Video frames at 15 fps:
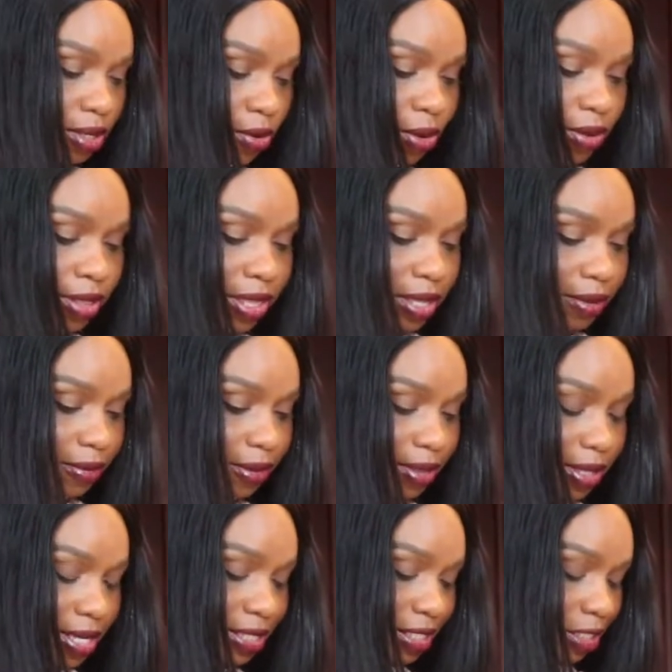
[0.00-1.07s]

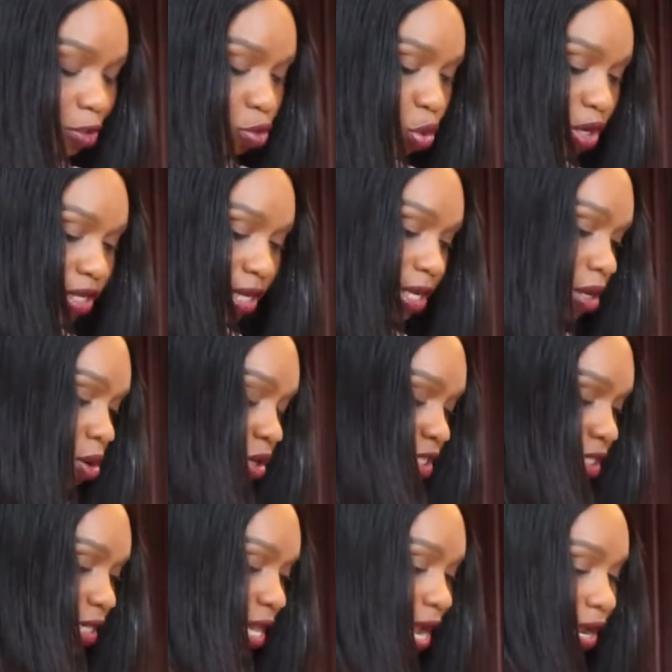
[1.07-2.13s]
this is what it
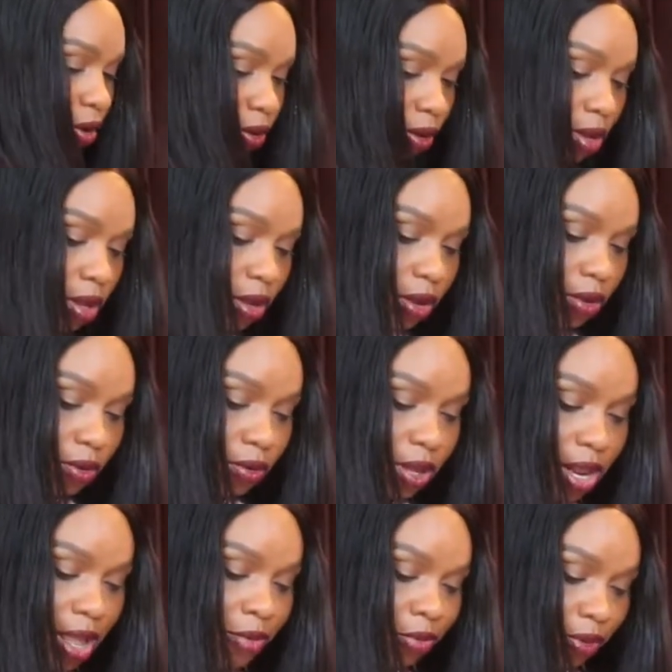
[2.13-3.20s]
looks like. What
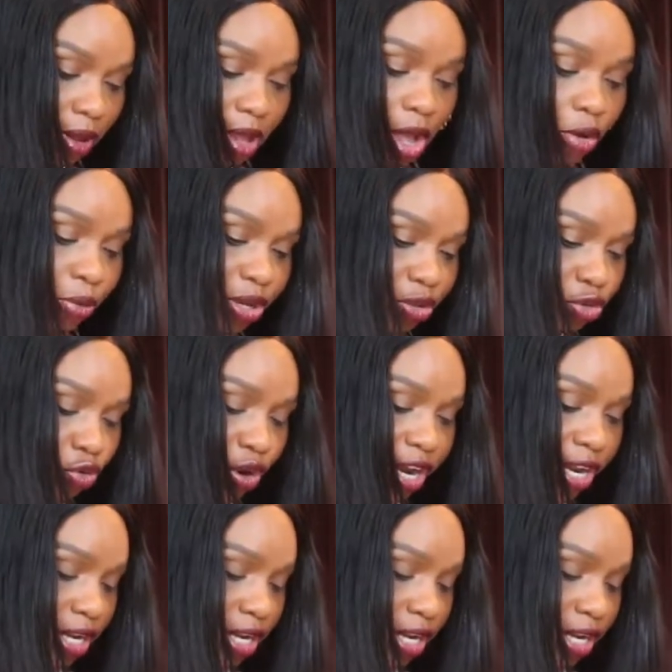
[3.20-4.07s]
I'll be doing